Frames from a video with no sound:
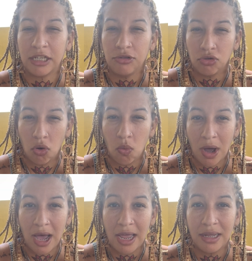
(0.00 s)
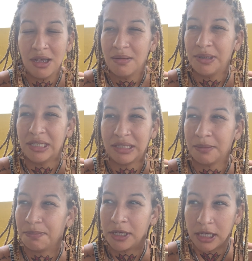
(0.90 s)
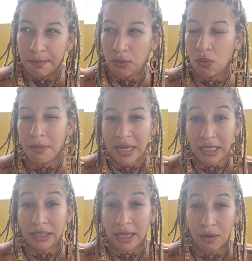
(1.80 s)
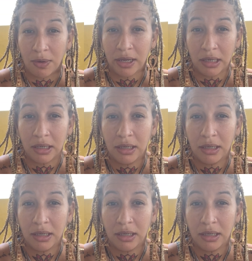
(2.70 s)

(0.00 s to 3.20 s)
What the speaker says: And you know why? Because the people make it that way.